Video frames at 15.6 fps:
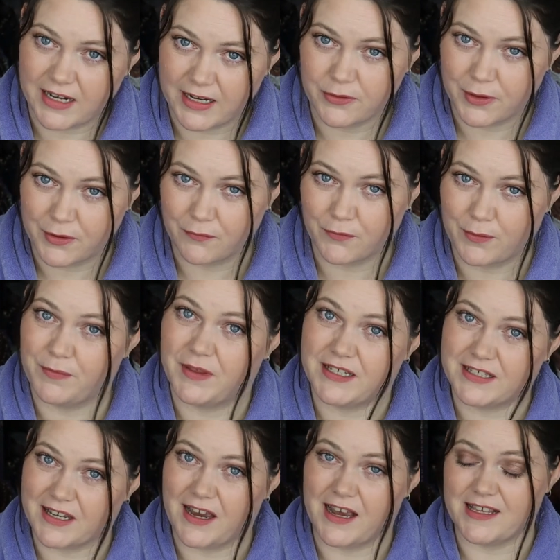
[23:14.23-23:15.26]
anything from
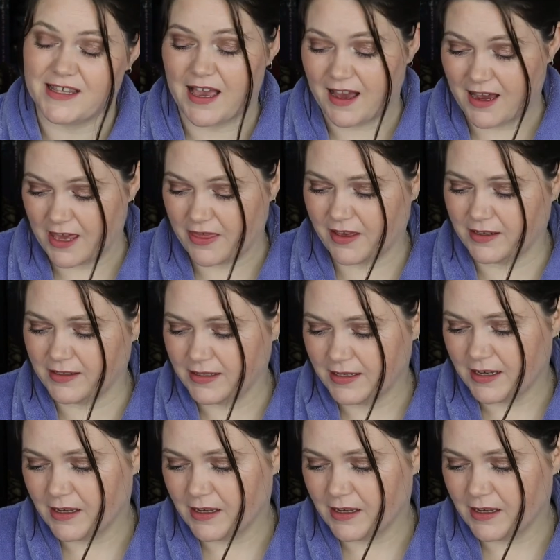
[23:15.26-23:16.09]
these guys either.